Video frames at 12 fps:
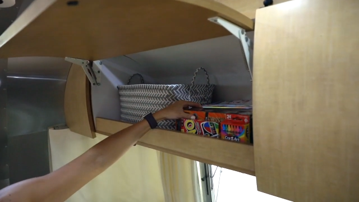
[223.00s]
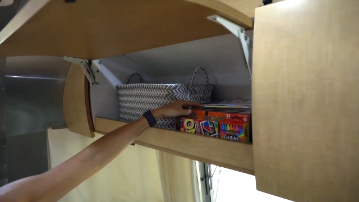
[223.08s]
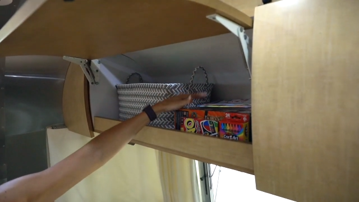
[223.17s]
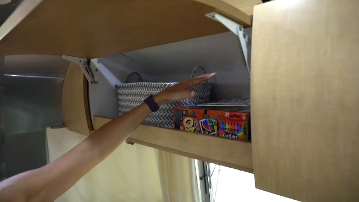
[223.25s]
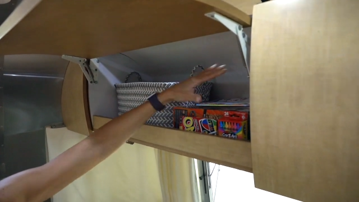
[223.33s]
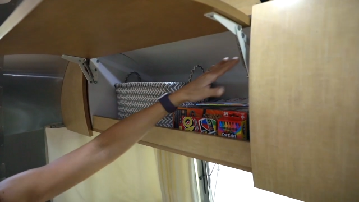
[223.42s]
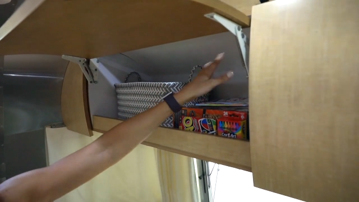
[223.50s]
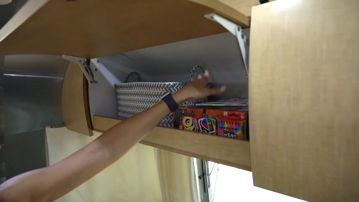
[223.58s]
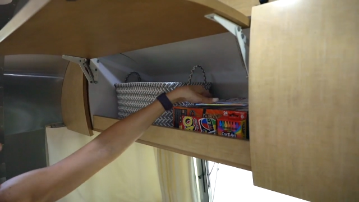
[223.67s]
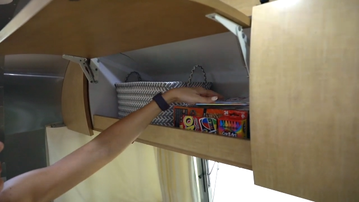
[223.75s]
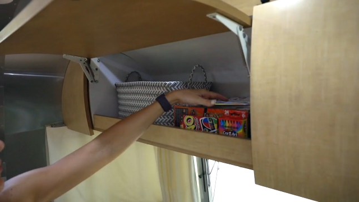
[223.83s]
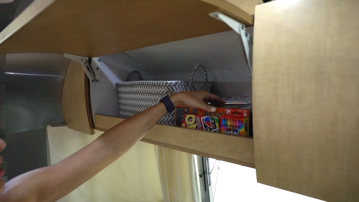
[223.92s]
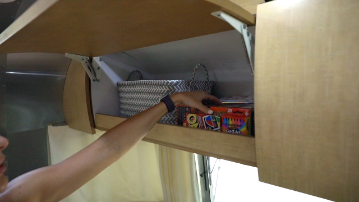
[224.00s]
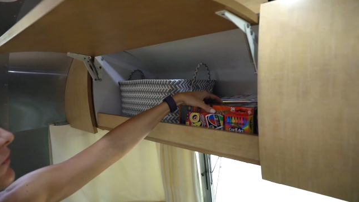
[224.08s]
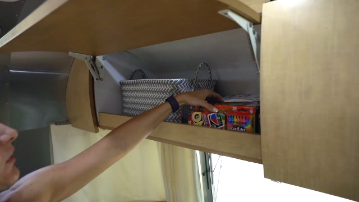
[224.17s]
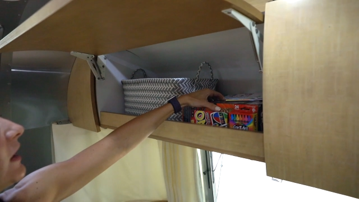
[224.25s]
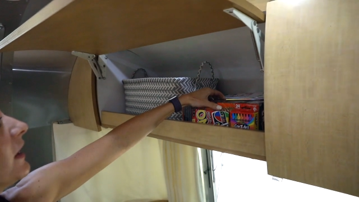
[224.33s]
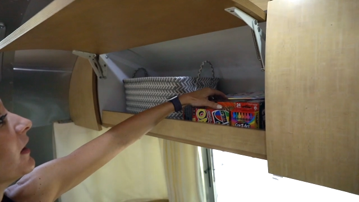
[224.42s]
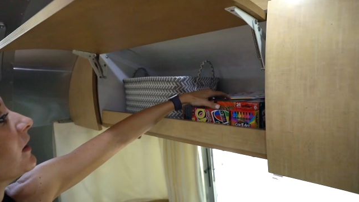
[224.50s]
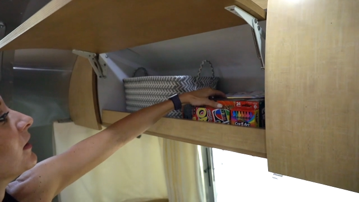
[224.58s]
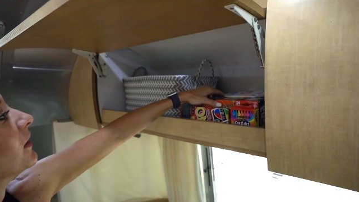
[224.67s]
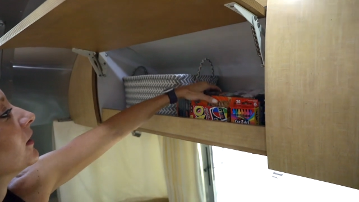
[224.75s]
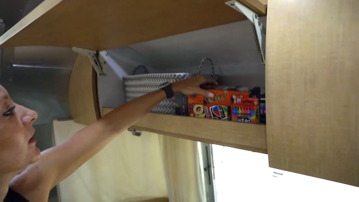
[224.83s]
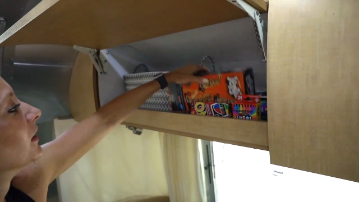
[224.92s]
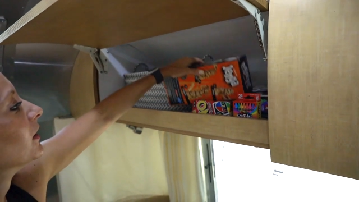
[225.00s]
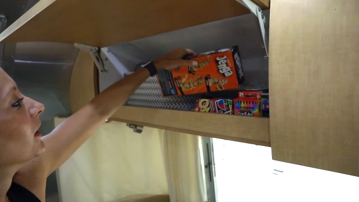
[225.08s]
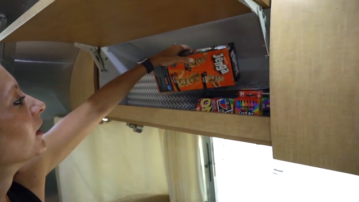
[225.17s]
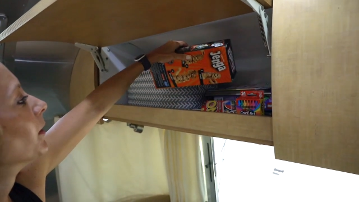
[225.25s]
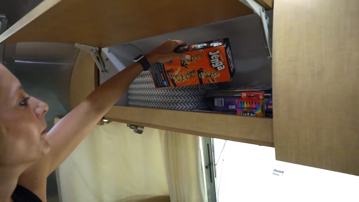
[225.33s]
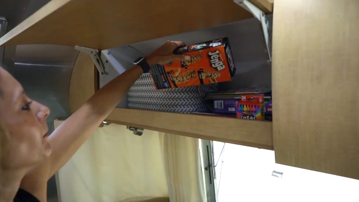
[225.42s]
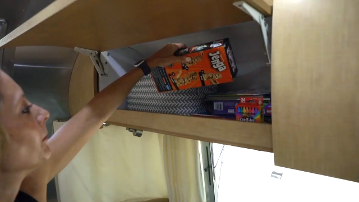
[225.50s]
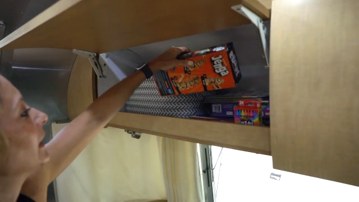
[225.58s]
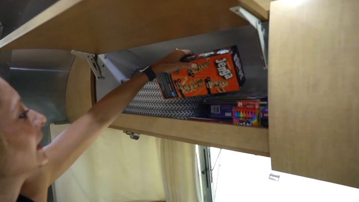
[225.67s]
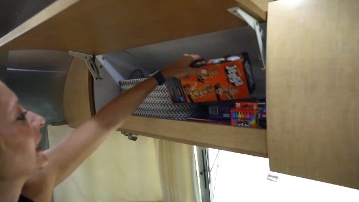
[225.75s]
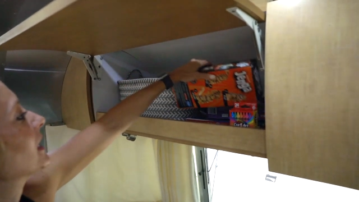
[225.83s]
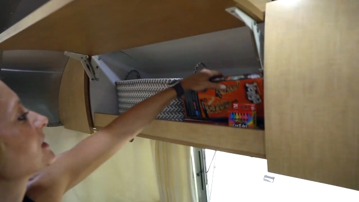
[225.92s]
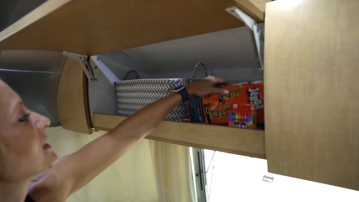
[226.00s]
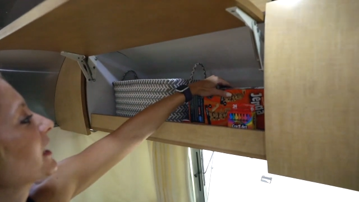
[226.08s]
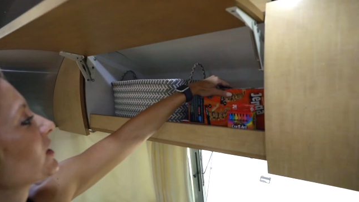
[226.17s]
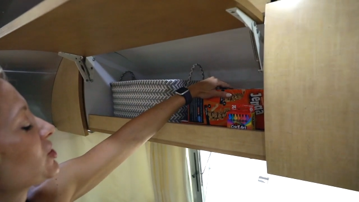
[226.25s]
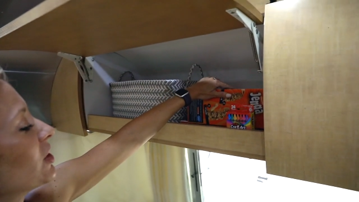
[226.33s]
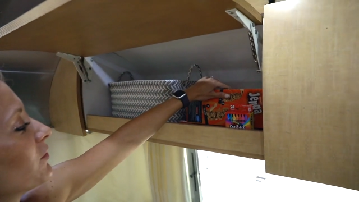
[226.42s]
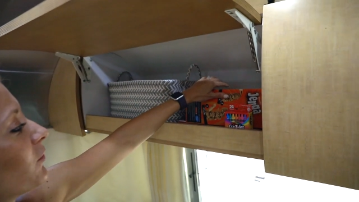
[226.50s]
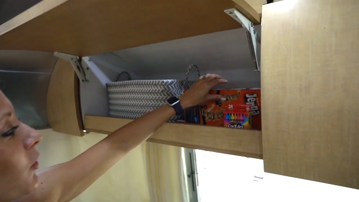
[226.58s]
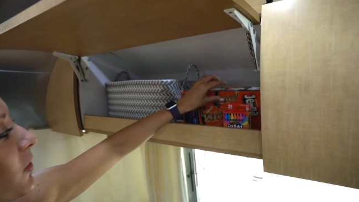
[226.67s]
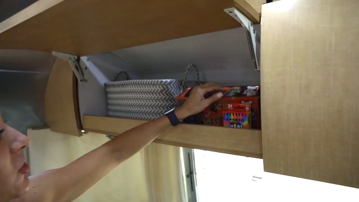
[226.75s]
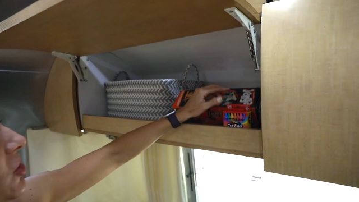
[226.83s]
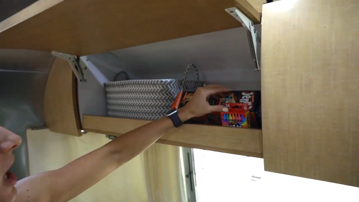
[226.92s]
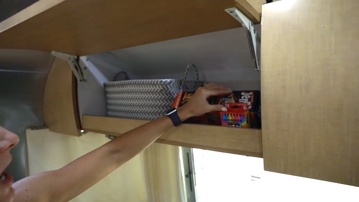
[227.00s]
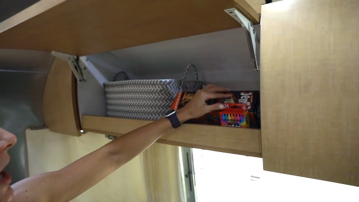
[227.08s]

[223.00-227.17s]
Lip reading: (no speaker visible)